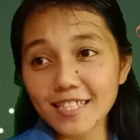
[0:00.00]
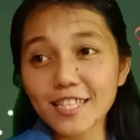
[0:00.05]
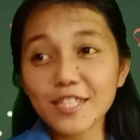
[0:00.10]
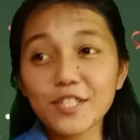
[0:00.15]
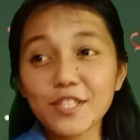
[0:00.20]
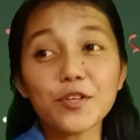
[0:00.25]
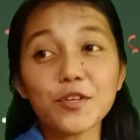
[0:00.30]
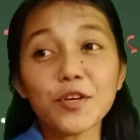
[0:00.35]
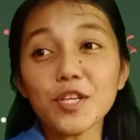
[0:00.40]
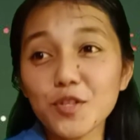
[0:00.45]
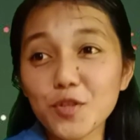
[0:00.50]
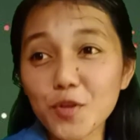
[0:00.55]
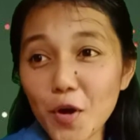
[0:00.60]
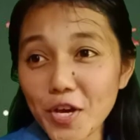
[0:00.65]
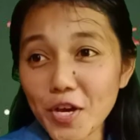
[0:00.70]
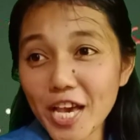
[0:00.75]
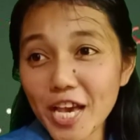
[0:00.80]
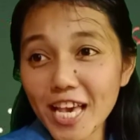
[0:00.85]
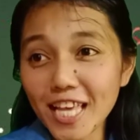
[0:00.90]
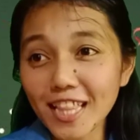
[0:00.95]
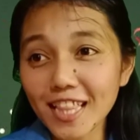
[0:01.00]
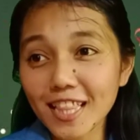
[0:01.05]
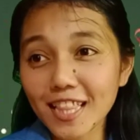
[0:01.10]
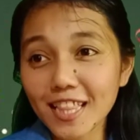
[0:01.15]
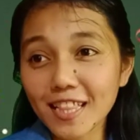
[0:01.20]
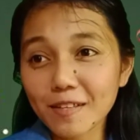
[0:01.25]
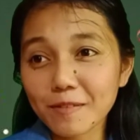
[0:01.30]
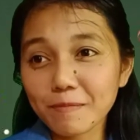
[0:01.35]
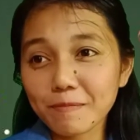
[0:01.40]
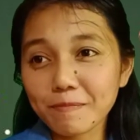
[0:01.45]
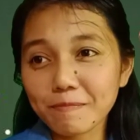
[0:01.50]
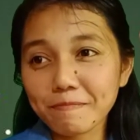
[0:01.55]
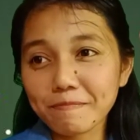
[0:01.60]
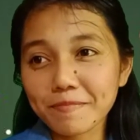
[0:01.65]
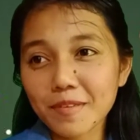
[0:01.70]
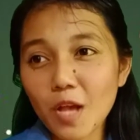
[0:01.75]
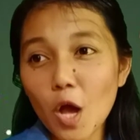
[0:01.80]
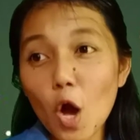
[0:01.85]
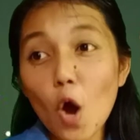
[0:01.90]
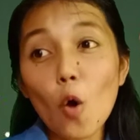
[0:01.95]
Did you enjoy it?
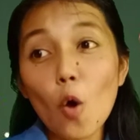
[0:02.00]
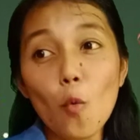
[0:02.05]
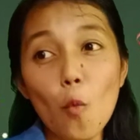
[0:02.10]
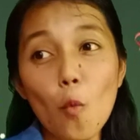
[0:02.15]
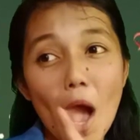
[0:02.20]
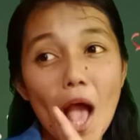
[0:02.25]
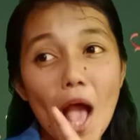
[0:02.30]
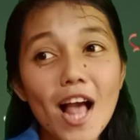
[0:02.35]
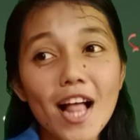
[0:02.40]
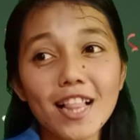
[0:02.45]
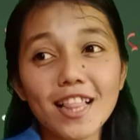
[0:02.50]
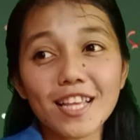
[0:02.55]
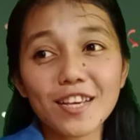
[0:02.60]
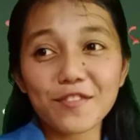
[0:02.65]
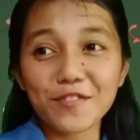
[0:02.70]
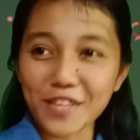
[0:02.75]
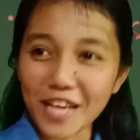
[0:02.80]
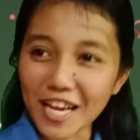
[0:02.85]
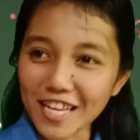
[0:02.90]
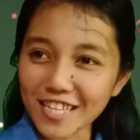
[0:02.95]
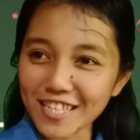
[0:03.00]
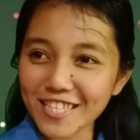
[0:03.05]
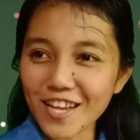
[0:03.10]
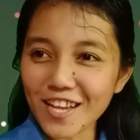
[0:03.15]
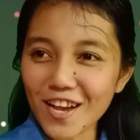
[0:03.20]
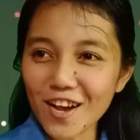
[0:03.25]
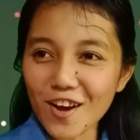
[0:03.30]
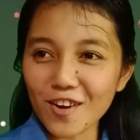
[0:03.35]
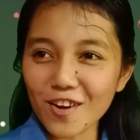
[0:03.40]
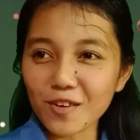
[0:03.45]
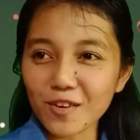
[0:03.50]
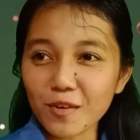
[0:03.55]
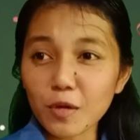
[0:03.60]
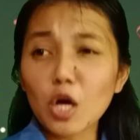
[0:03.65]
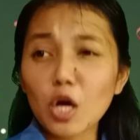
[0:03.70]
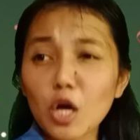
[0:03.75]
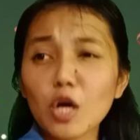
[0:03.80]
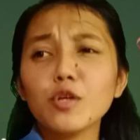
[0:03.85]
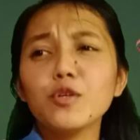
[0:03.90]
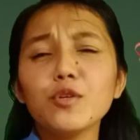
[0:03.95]
Well, if that's so,
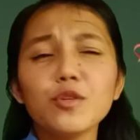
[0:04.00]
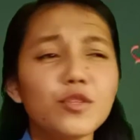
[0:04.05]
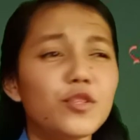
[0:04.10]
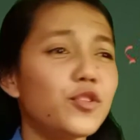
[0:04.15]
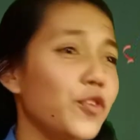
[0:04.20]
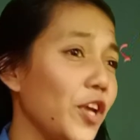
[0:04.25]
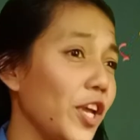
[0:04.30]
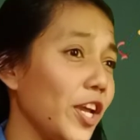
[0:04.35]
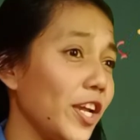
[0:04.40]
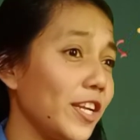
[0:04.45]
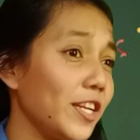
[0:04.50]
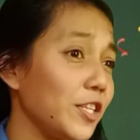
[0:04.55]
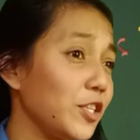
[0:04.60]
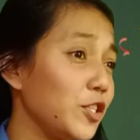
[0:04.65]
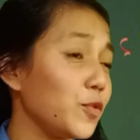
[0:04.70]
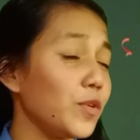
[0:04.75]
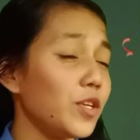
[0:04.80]
good to hear that you